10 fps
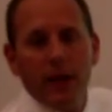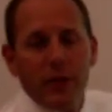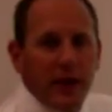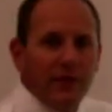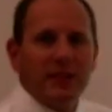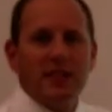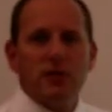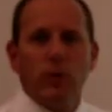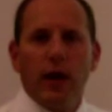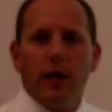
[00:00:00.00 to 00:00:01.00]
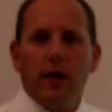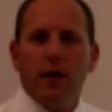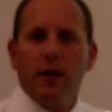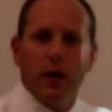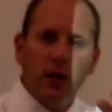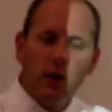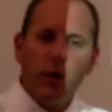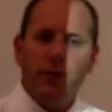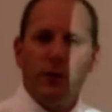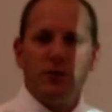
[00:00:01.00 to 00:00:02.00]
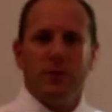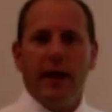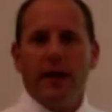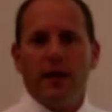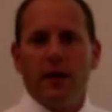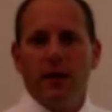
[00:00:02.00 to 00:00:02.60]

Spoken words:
Think of it this way. Go to Folsom Lake.